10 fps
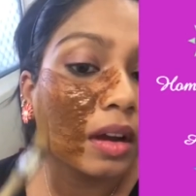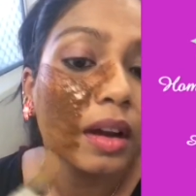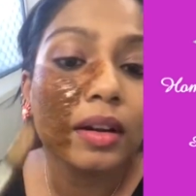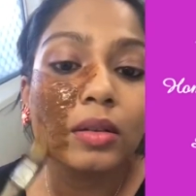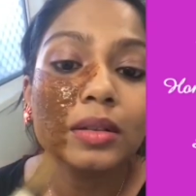
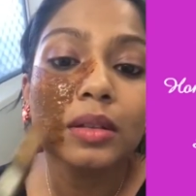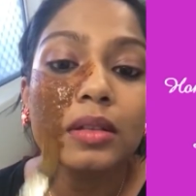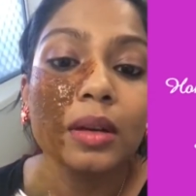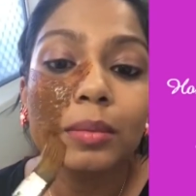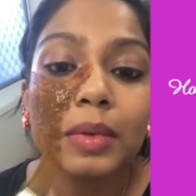and also
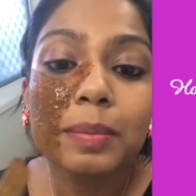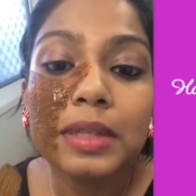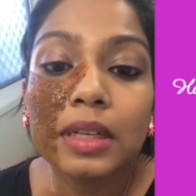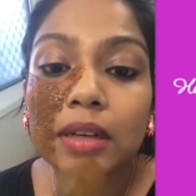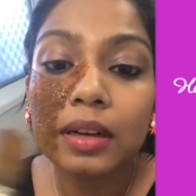some
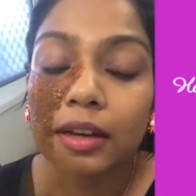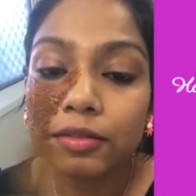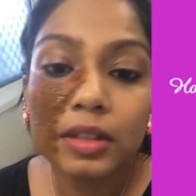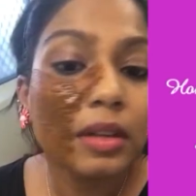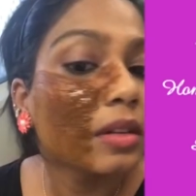lipstick
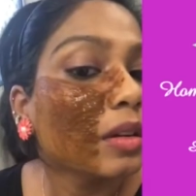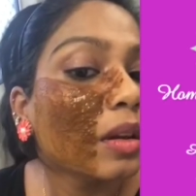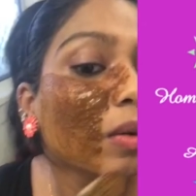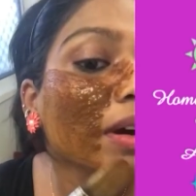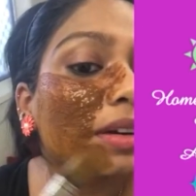left,
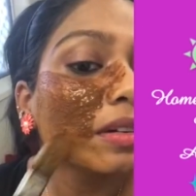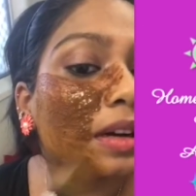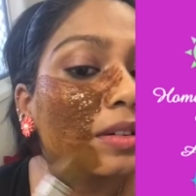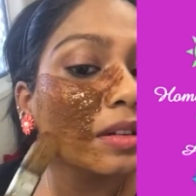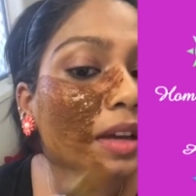though I
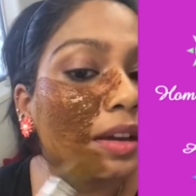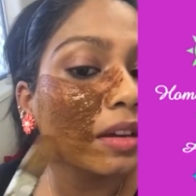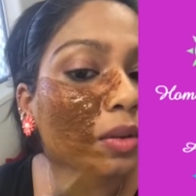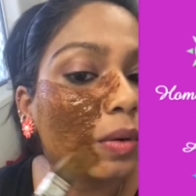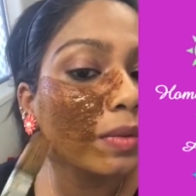tried to take
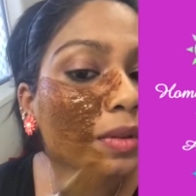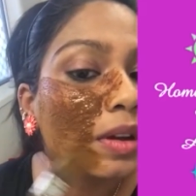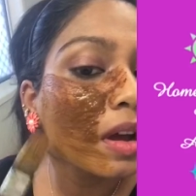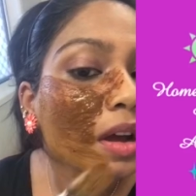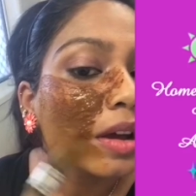it off.
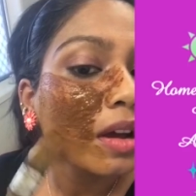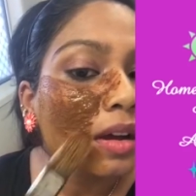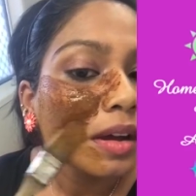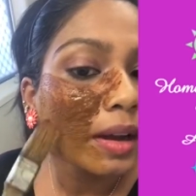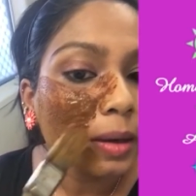
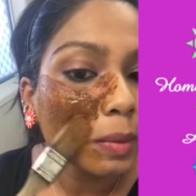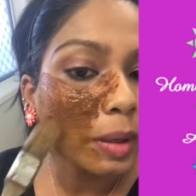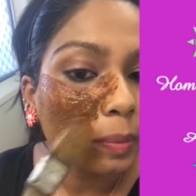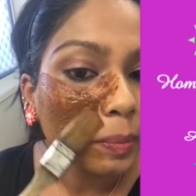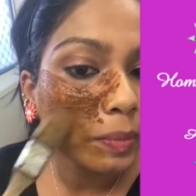
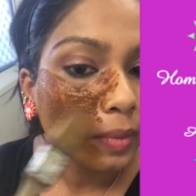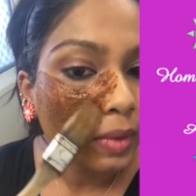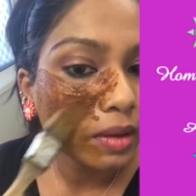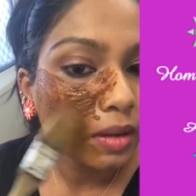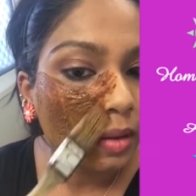Anyway,
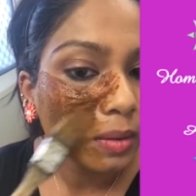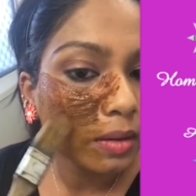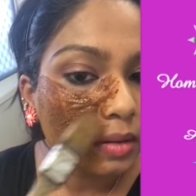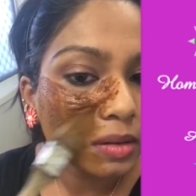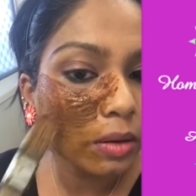
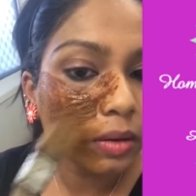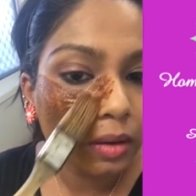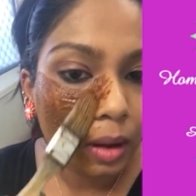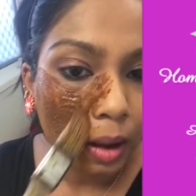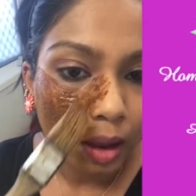
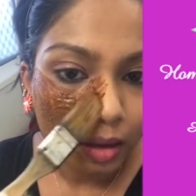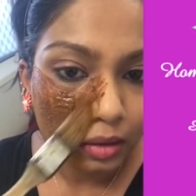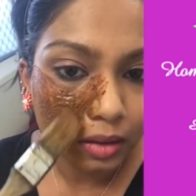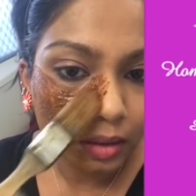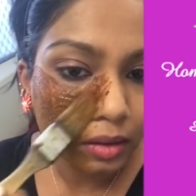so
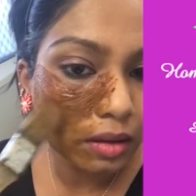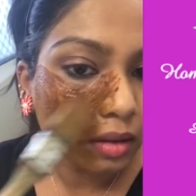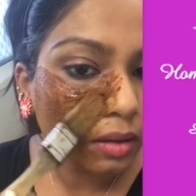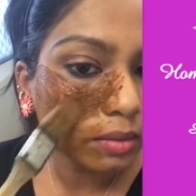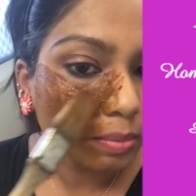
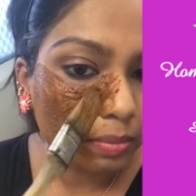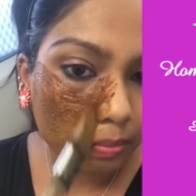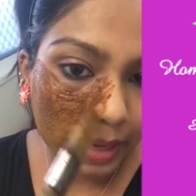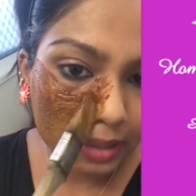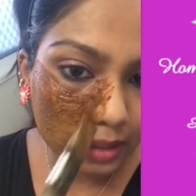the
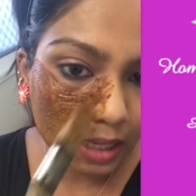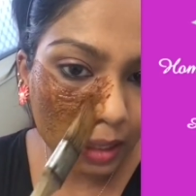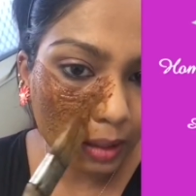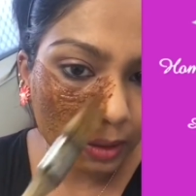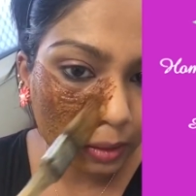best
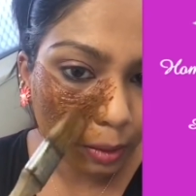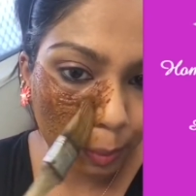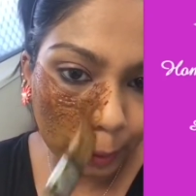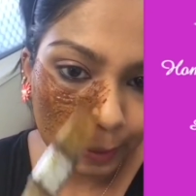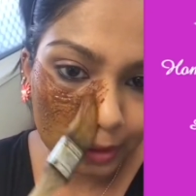thing to
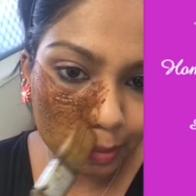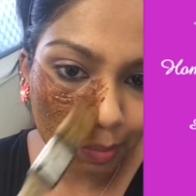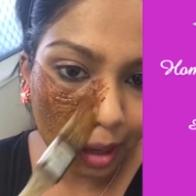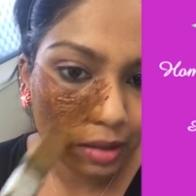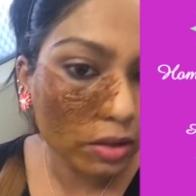put this
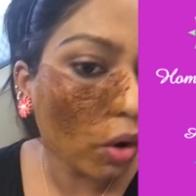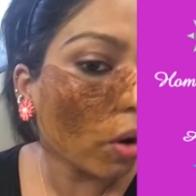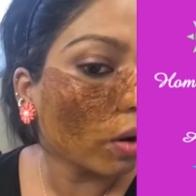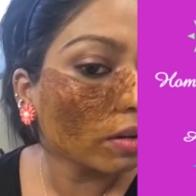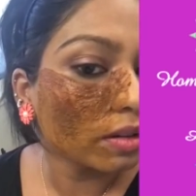mask
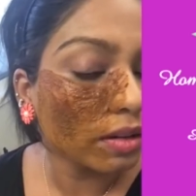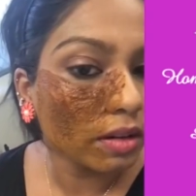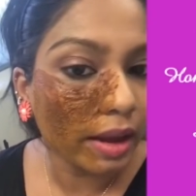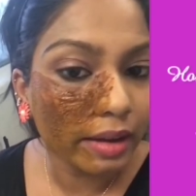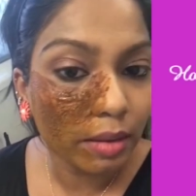on,
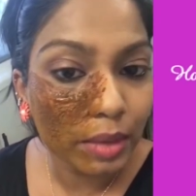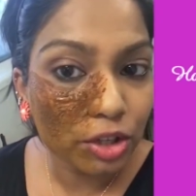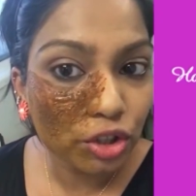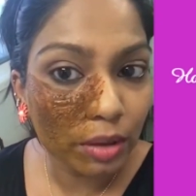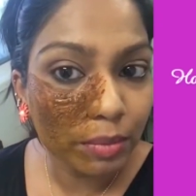like I
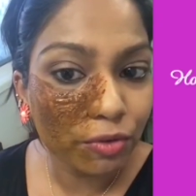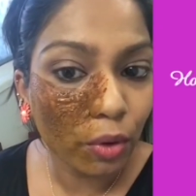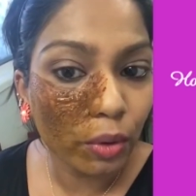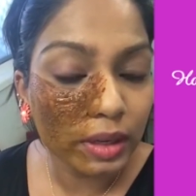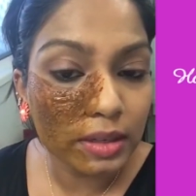mentioned
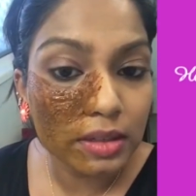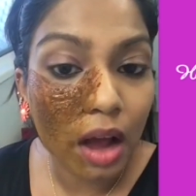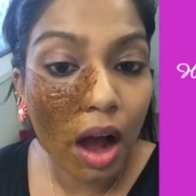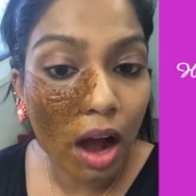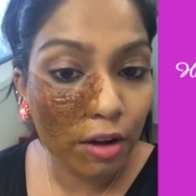before, is
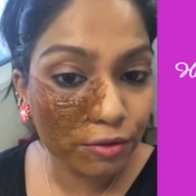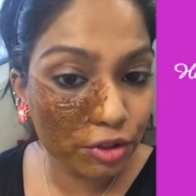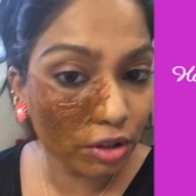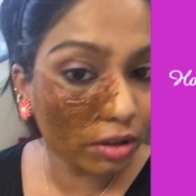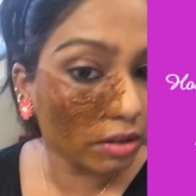
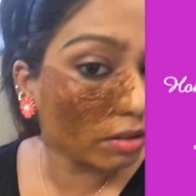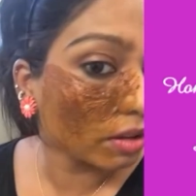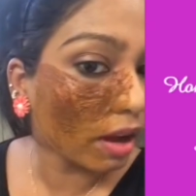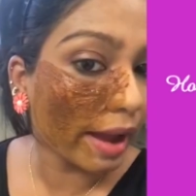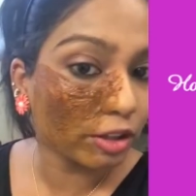after
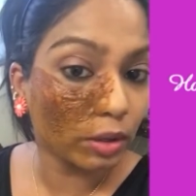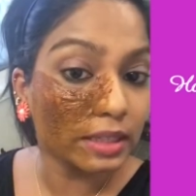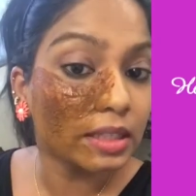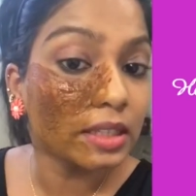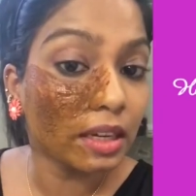
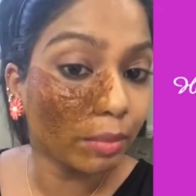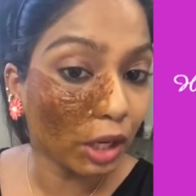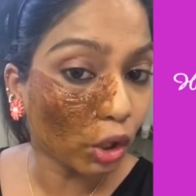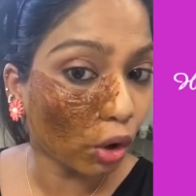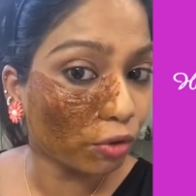actually
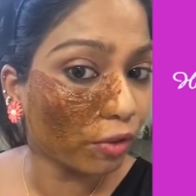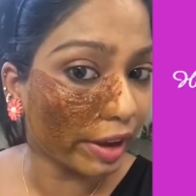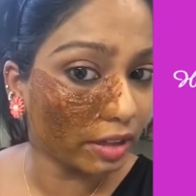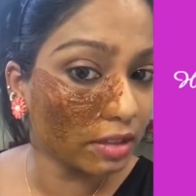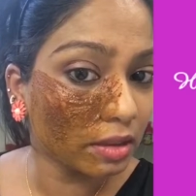steaming your
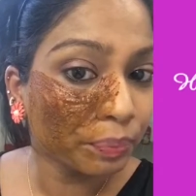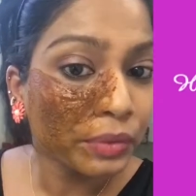face.